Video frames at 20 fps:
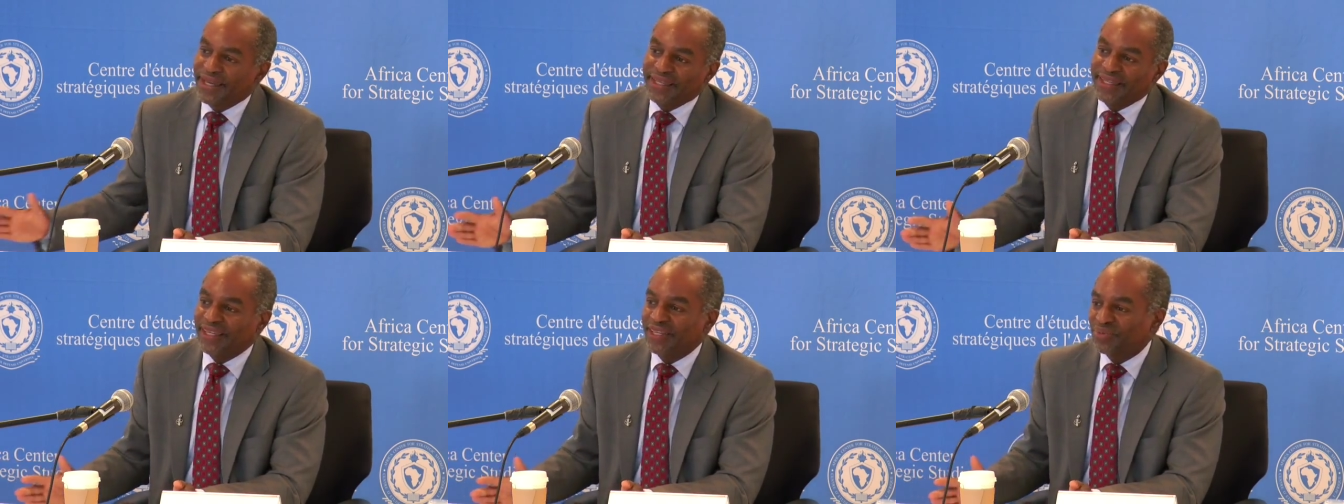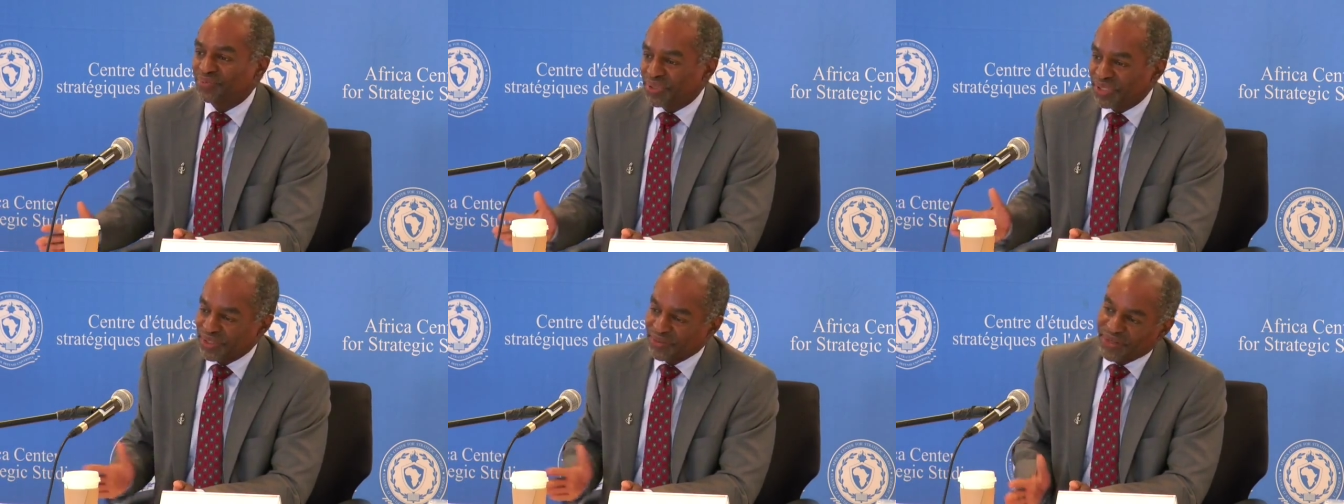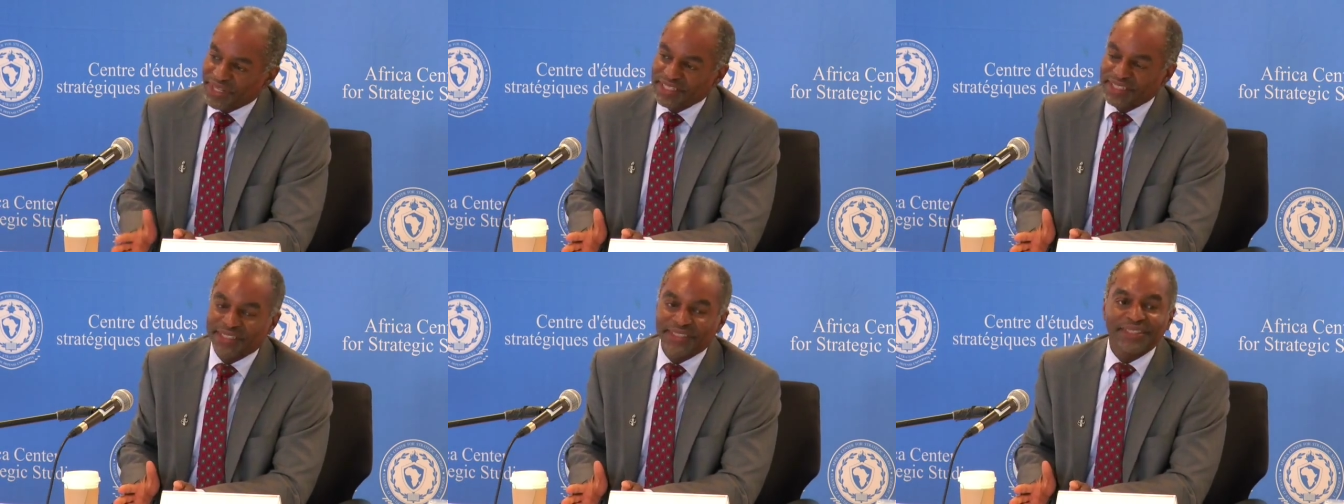they'll be
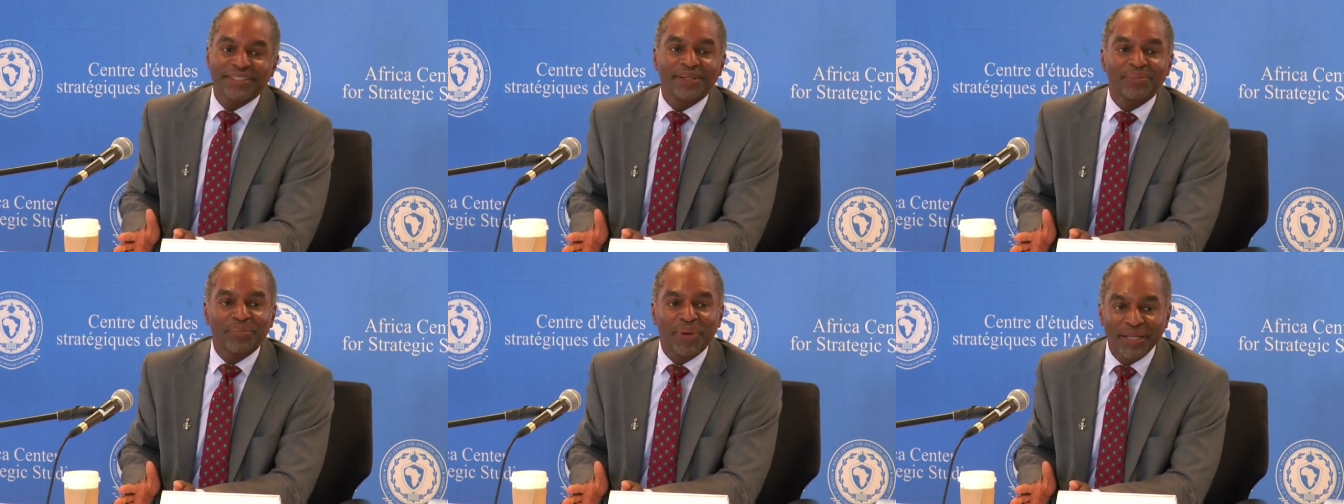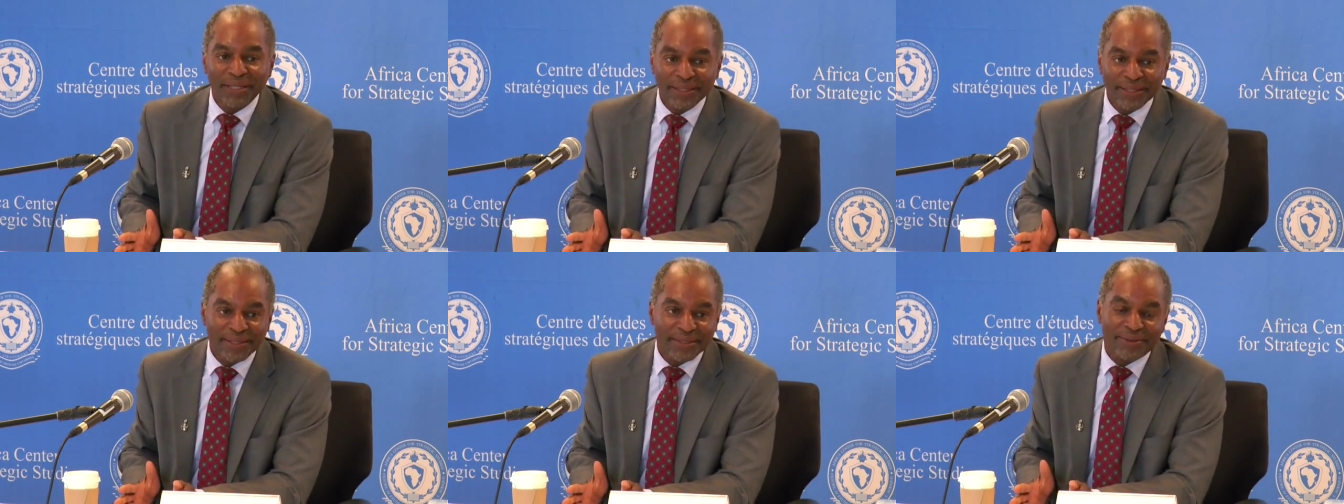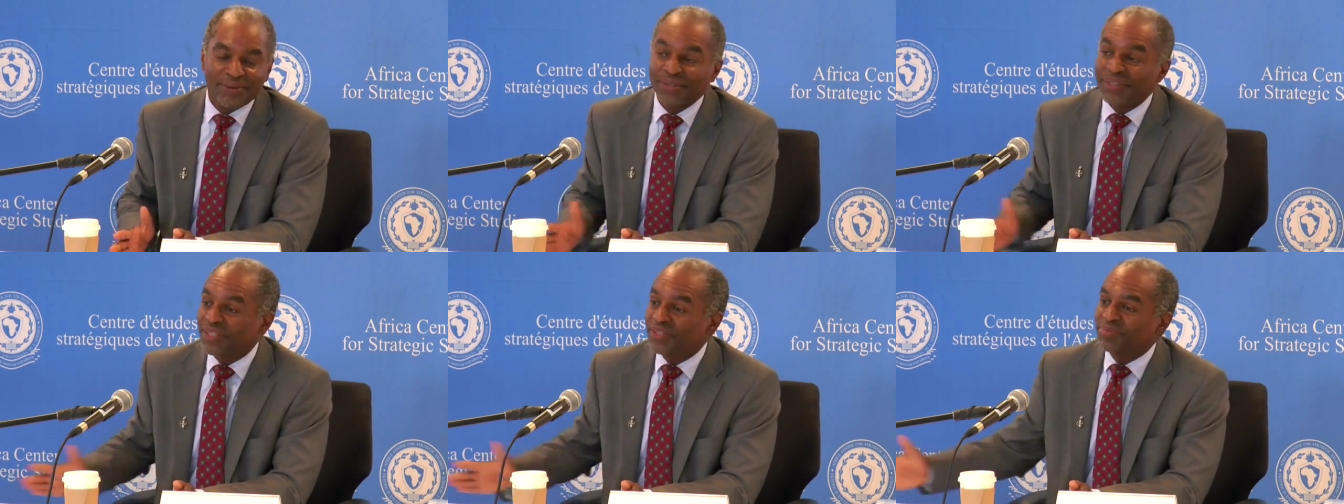arrested in a month
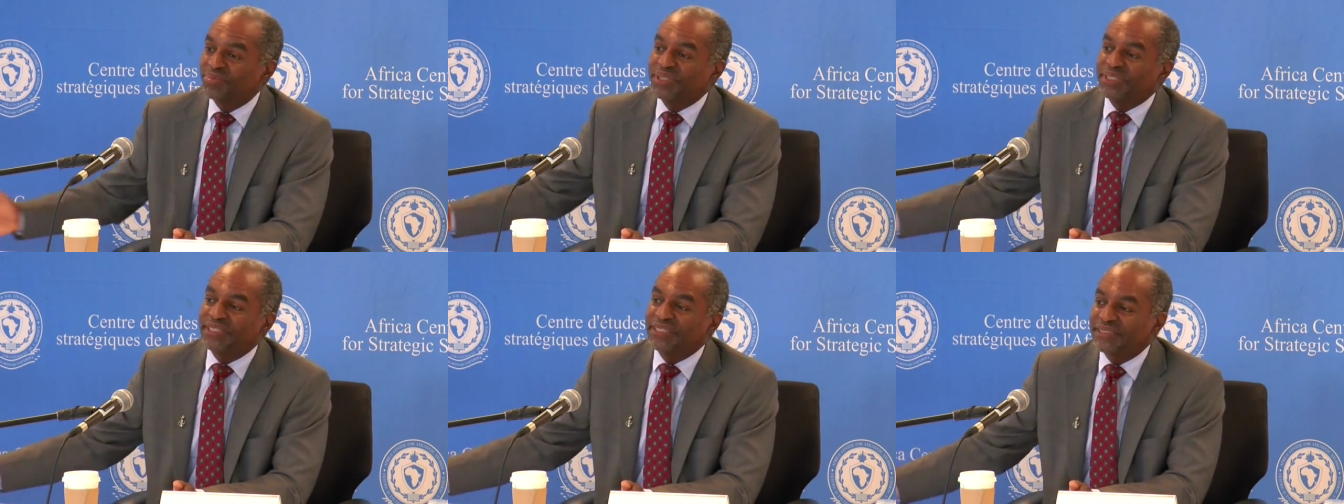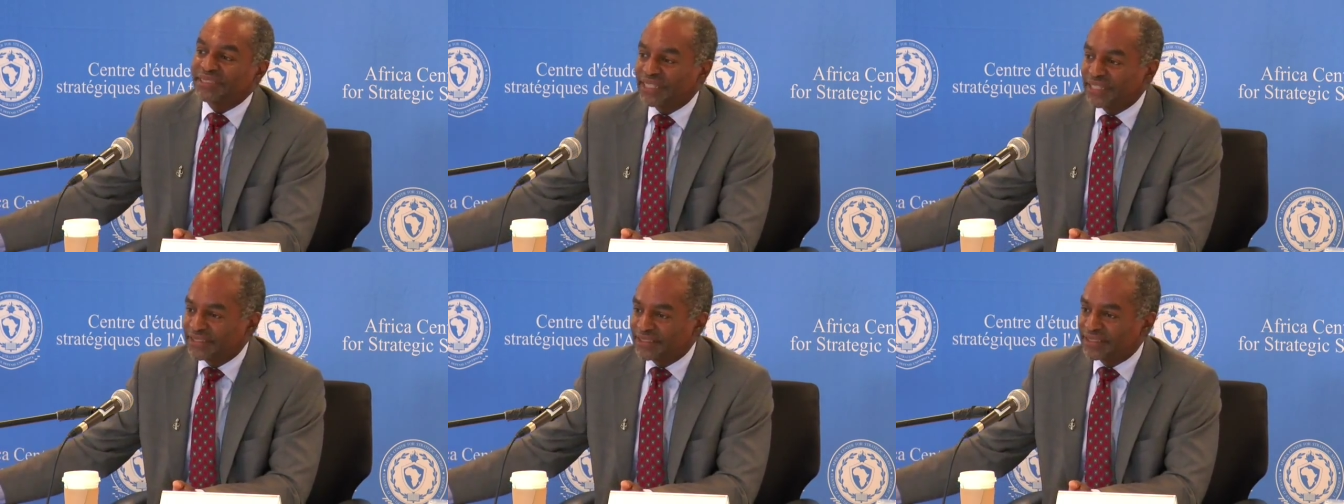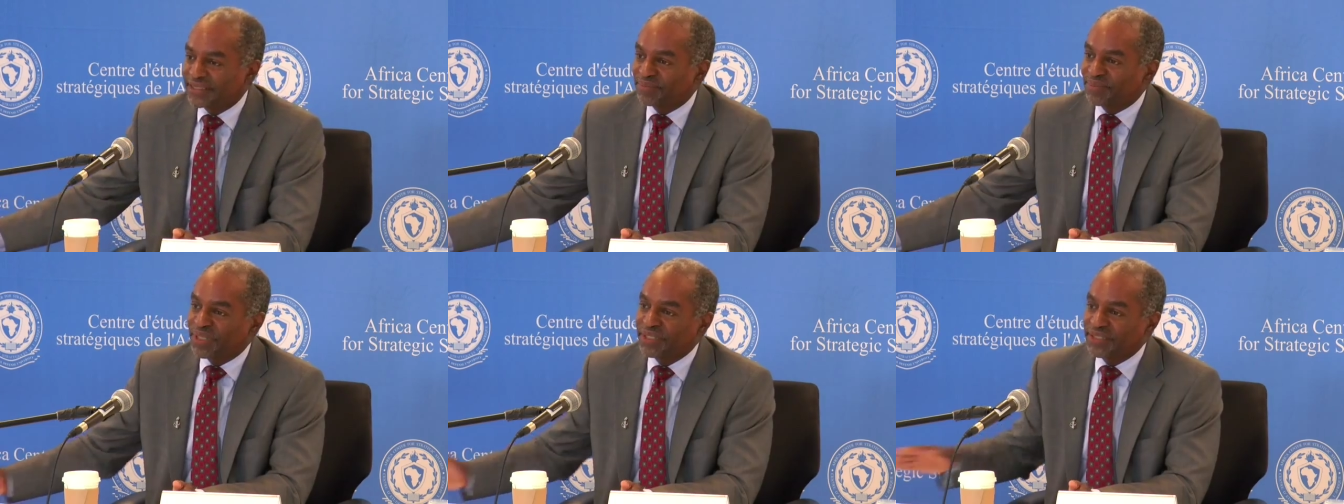or they'll be detained
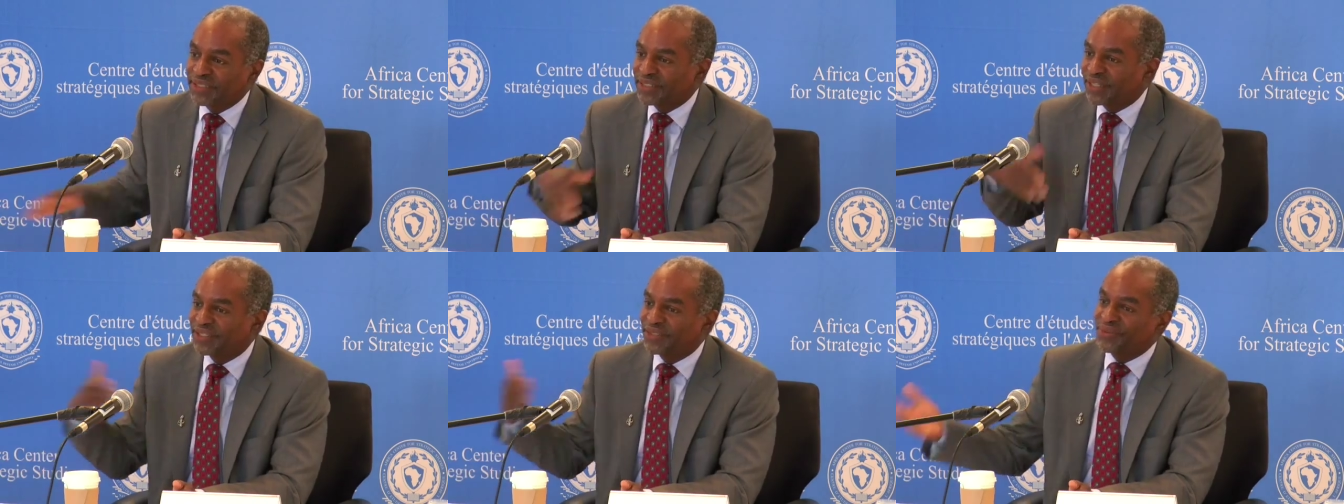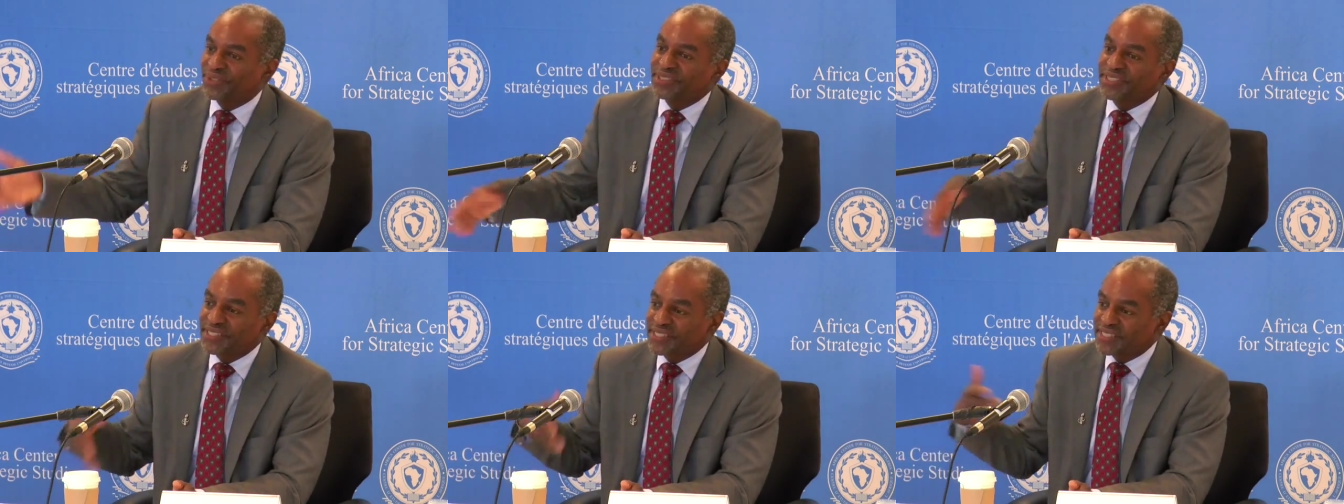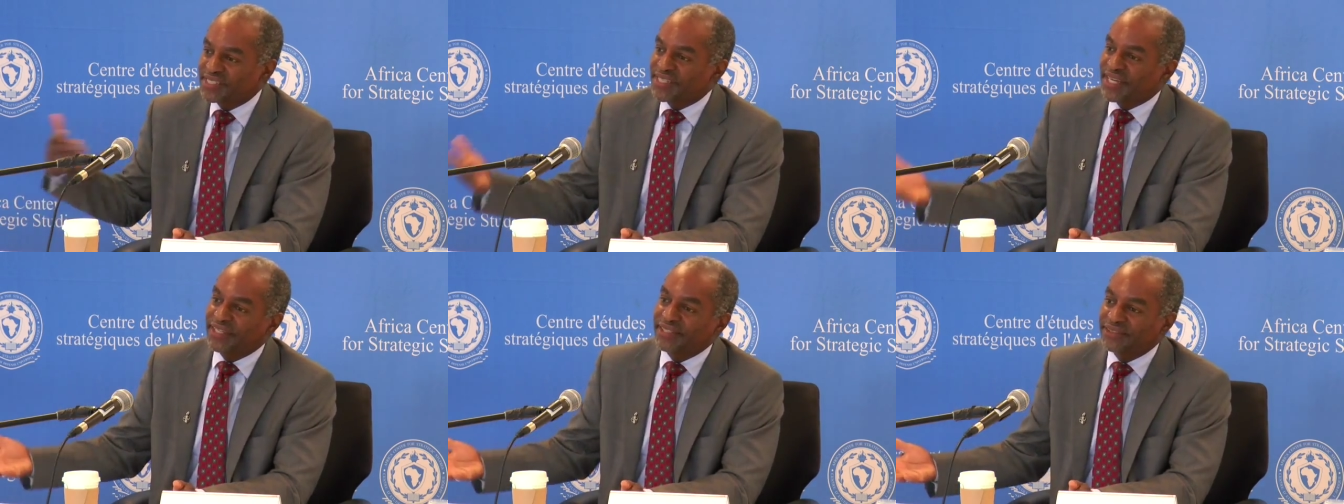in a month. In other words, the
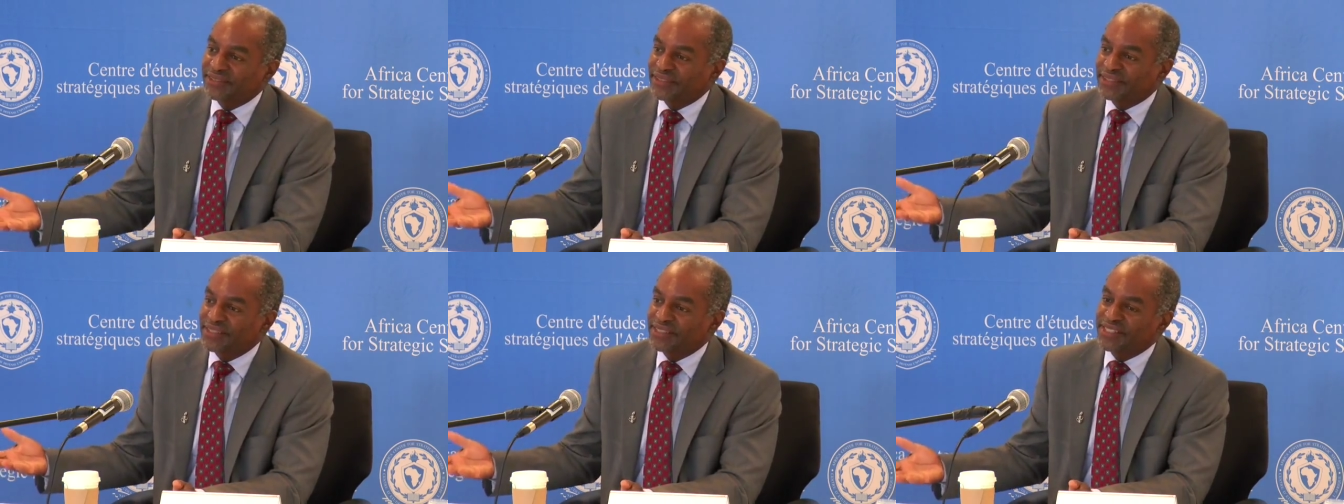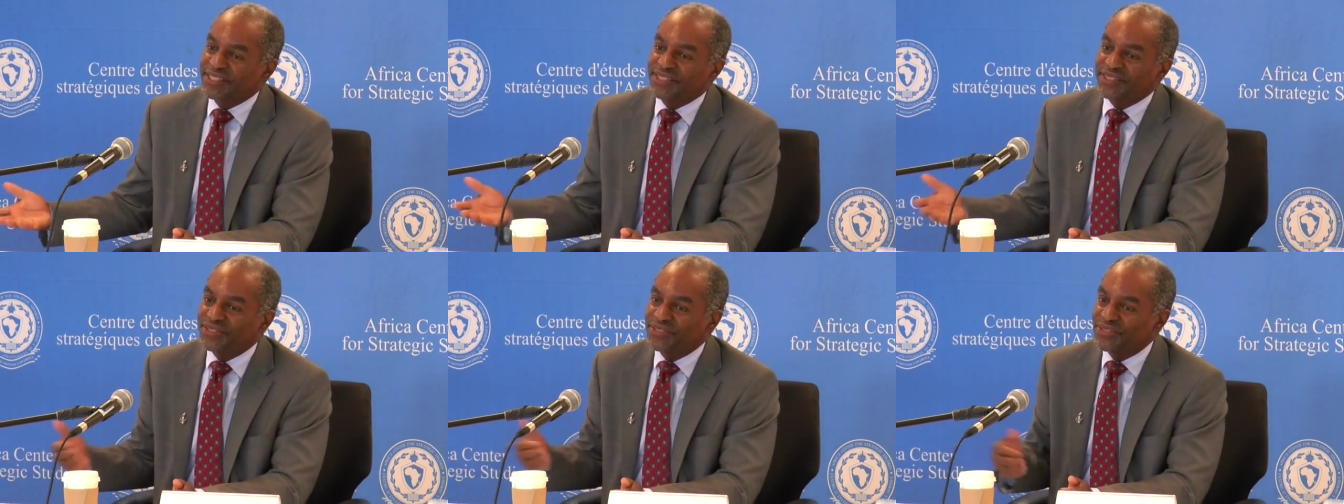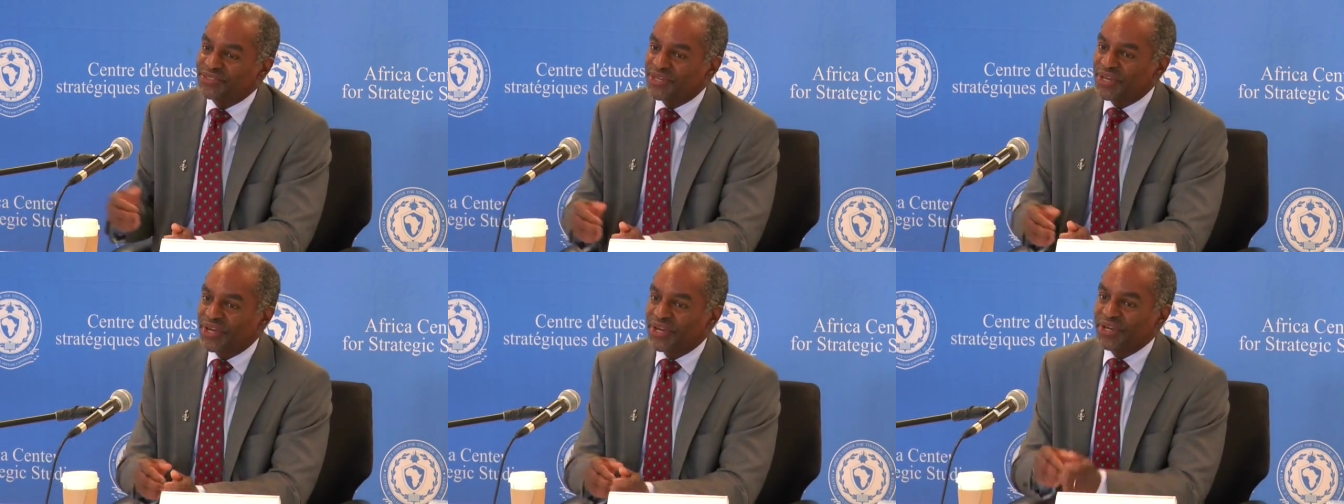cycle
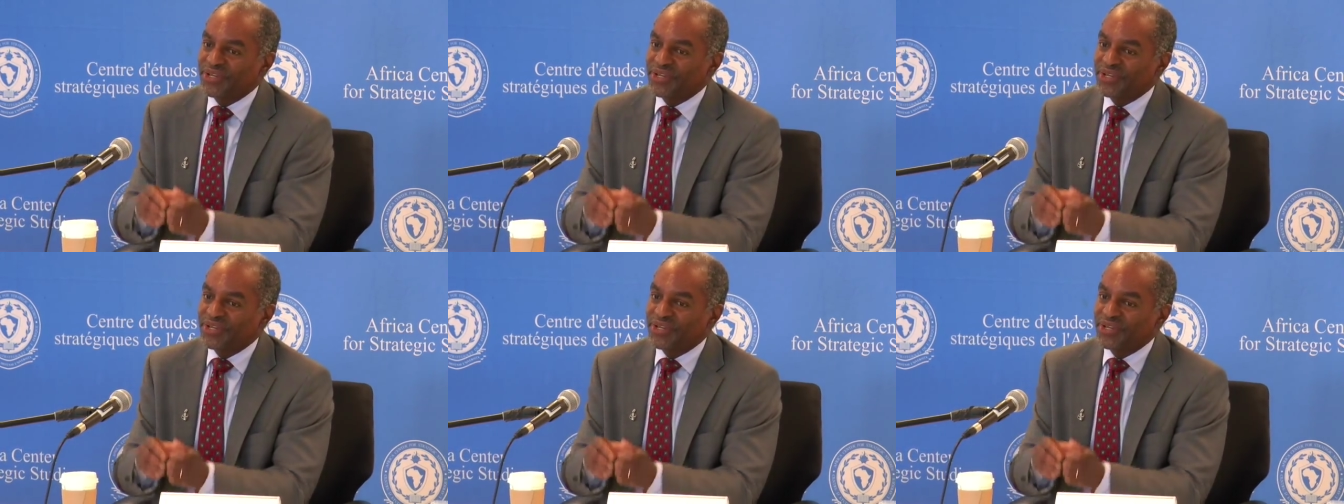continues.